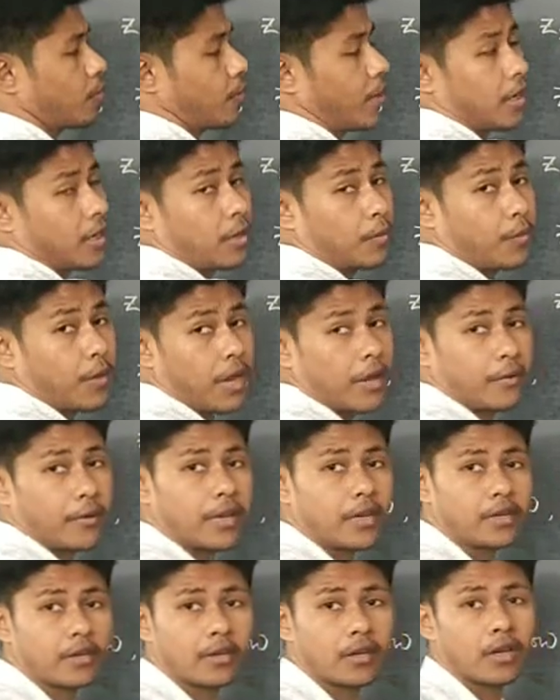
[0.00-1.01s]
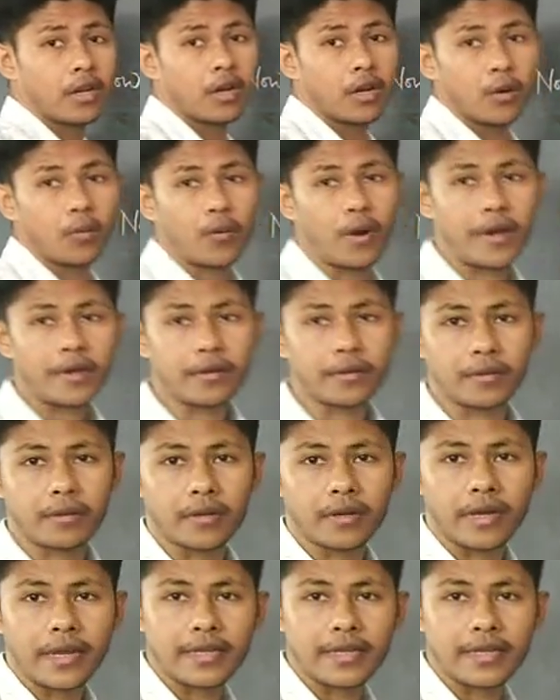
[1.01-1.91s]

multiply with y2.